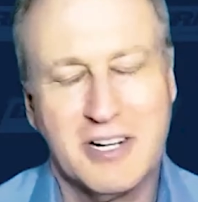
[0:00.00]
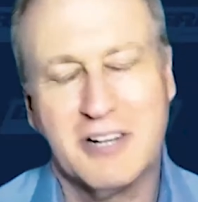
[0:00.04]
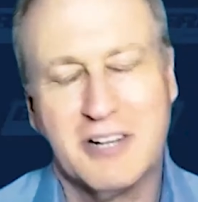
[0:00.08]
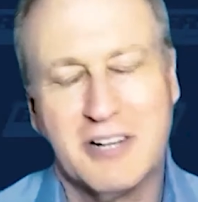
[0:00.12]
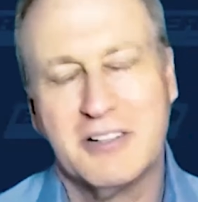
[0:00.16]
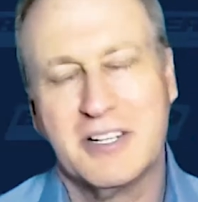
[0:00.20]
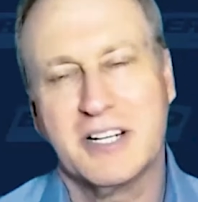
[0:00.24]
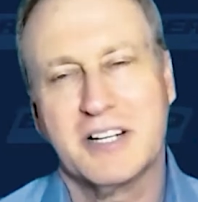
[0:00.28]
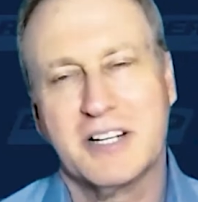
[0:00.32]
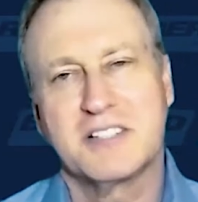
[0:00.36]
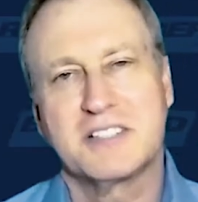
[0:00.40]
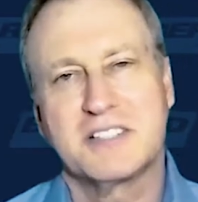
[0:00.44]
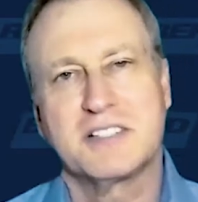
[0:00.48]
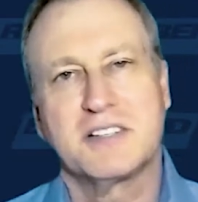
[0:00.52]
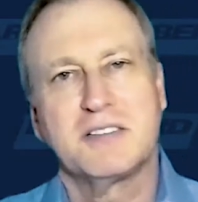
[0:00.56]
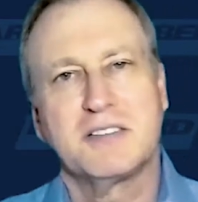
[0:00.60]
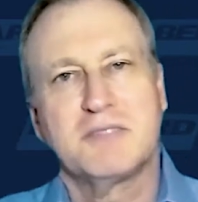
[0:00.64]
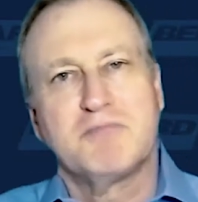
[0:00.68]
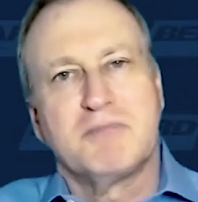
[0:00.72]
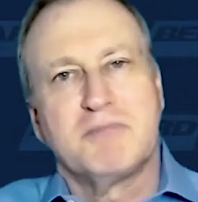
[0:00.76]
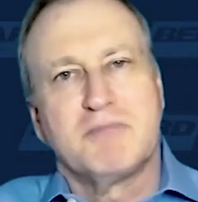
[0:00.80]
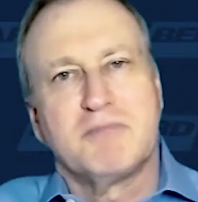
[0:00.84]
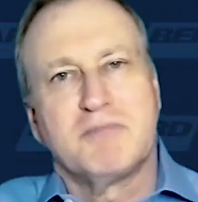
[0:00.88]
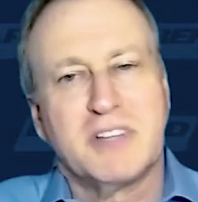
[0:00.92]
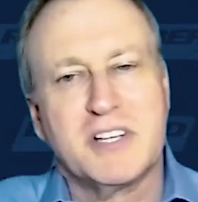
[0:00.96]
Eric. It's a
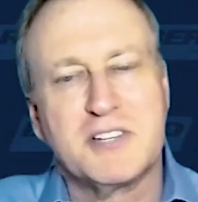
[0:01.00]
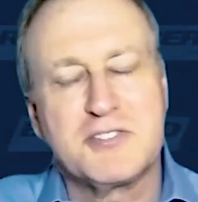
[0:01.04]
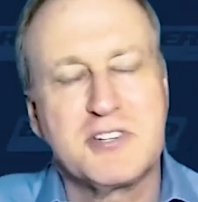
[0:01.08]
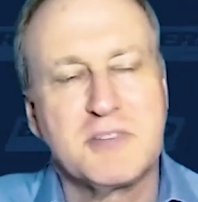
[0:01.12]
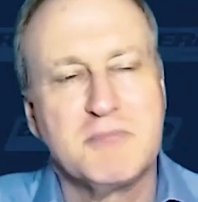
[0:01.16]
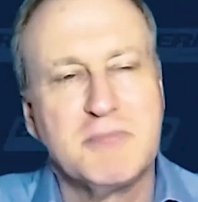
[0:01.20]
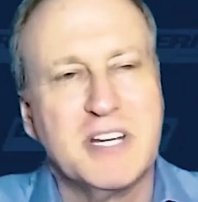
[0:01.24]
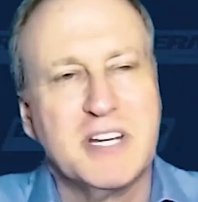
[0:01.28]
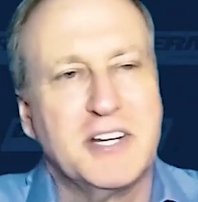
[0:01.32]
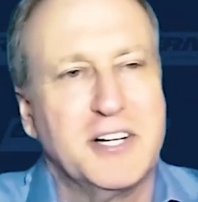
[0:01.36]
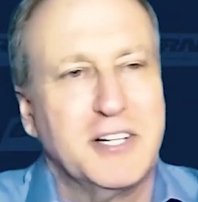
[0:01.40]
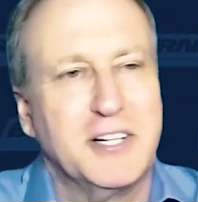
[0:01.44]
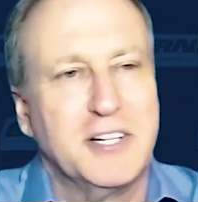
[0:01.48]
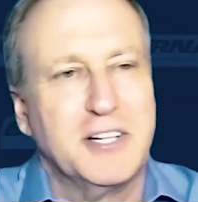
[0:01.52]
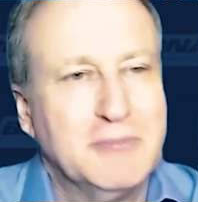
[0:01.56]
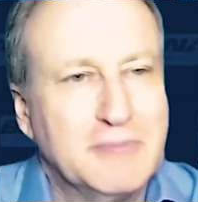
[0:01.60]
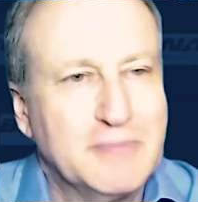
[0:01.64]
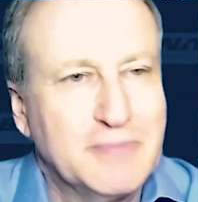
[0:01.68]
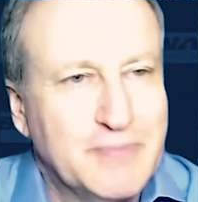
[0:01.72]
pleasure to be here.